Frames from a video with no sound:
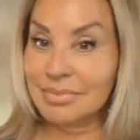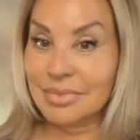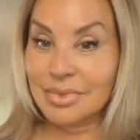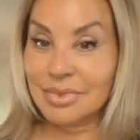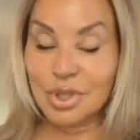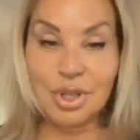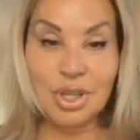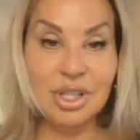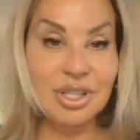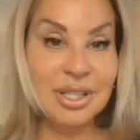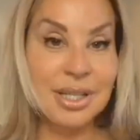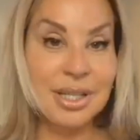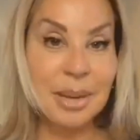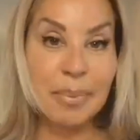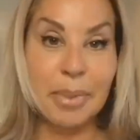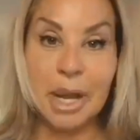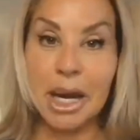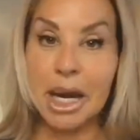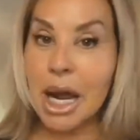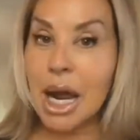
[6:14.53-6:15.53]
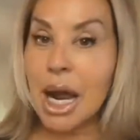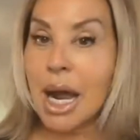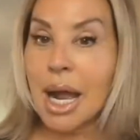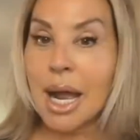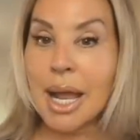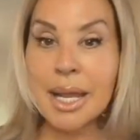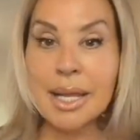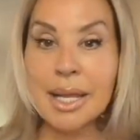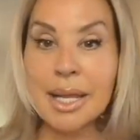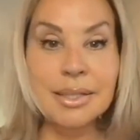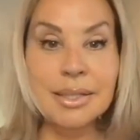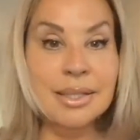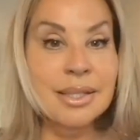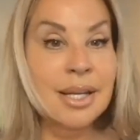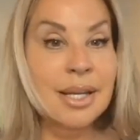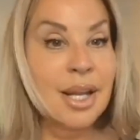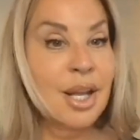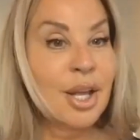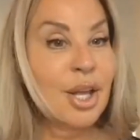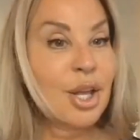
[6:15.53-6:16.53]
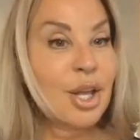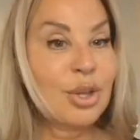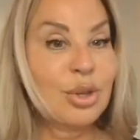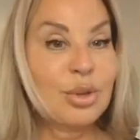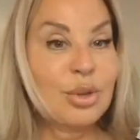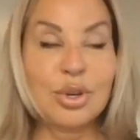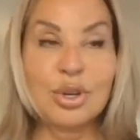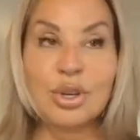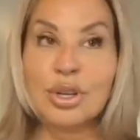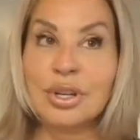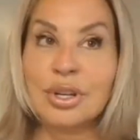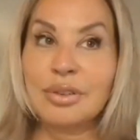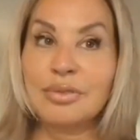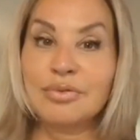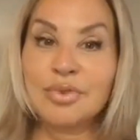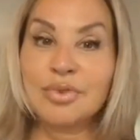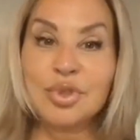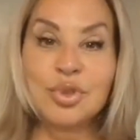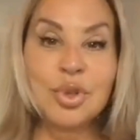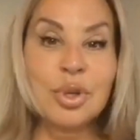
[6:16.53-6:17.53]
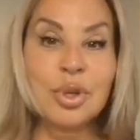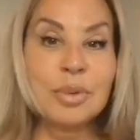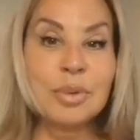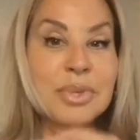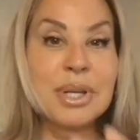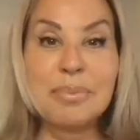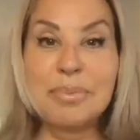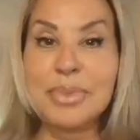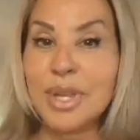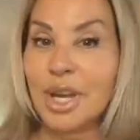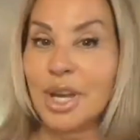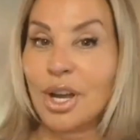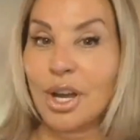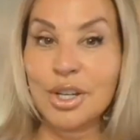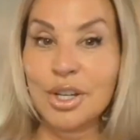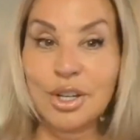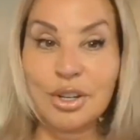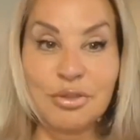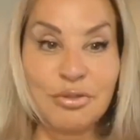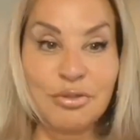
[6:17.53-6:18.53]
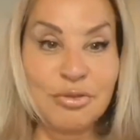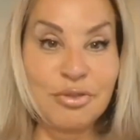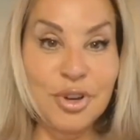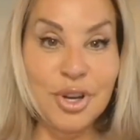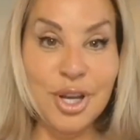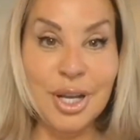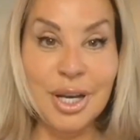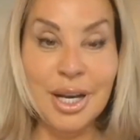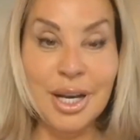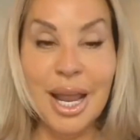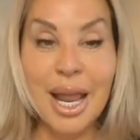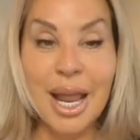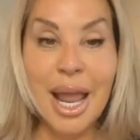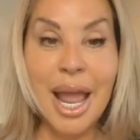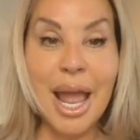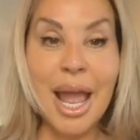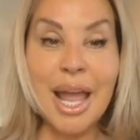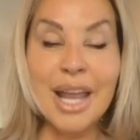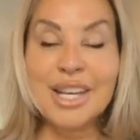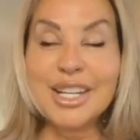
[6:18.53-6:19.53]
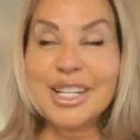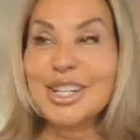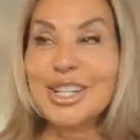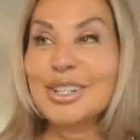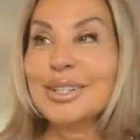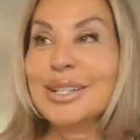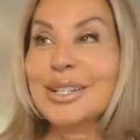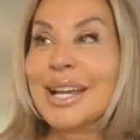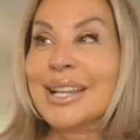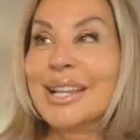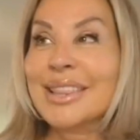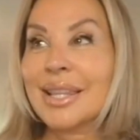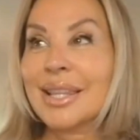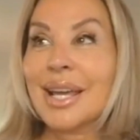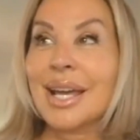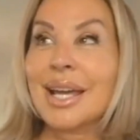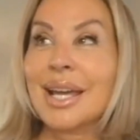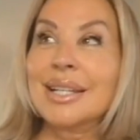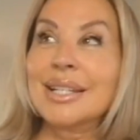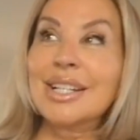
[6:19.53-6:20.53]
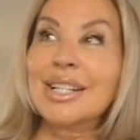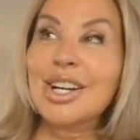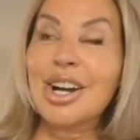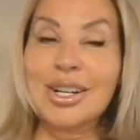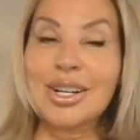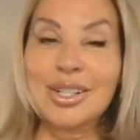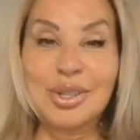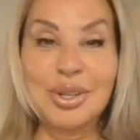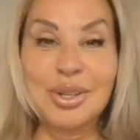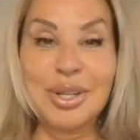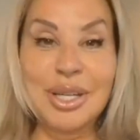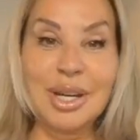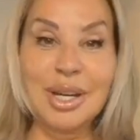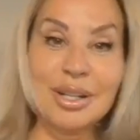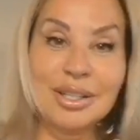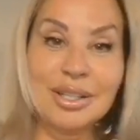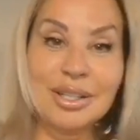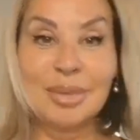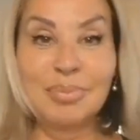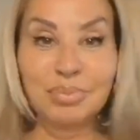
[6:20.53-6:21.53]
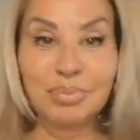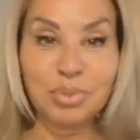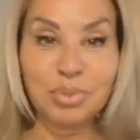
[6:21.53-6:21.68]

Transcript: you could step on ice, you could have tripped something on your foot, and you're like that cartoon character.